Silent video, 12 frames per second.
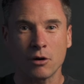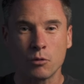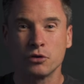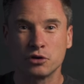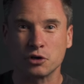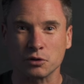all
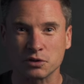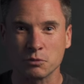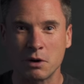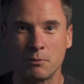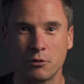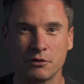the shots at
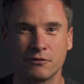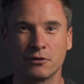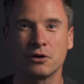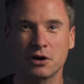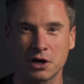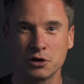
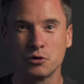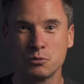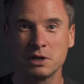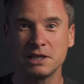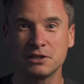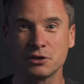1.4 like I
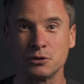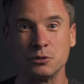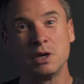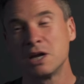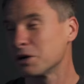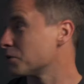normally do,
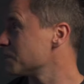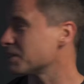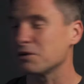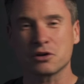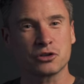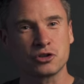because
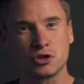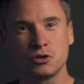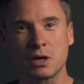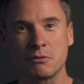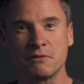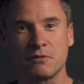it's like a
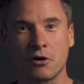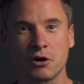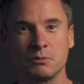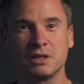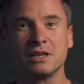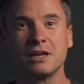studio
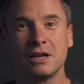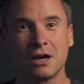environment.